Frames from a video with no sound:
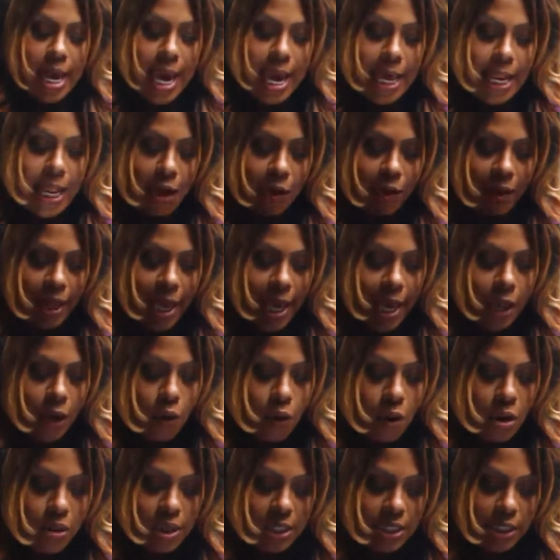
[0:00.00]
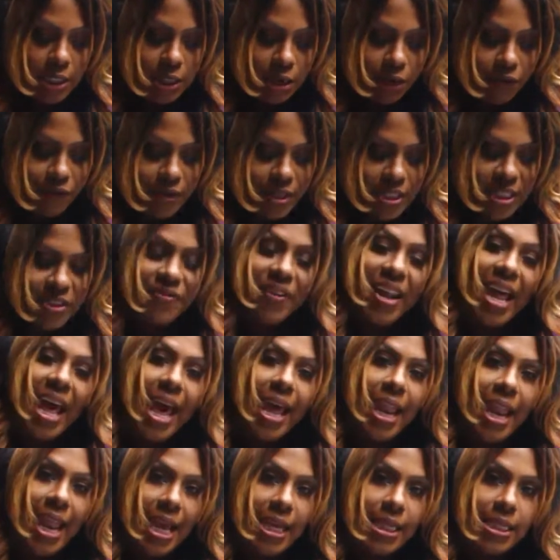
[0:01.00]
and I'll lay it on the surface flat
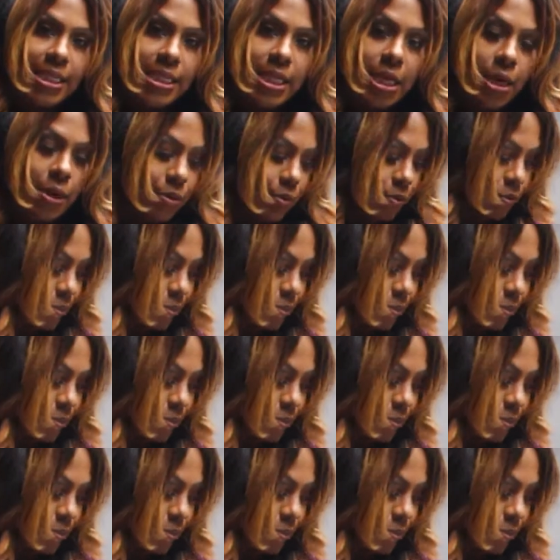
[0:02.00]
like so.